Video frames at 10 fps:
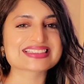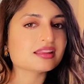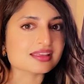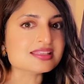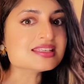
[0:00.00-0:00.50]

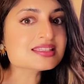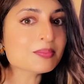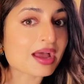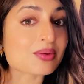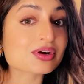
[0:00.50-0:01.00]
This is the
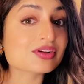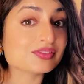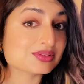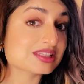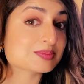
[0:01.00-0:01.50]
power of
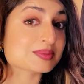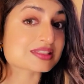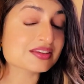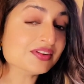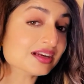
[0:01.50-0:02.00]
using
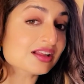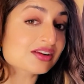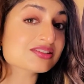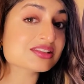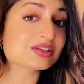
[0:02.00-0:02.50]
specific
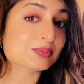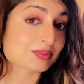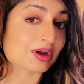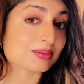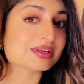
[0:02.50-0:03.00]
colors in your
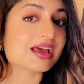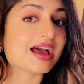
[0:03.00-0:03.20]
prompt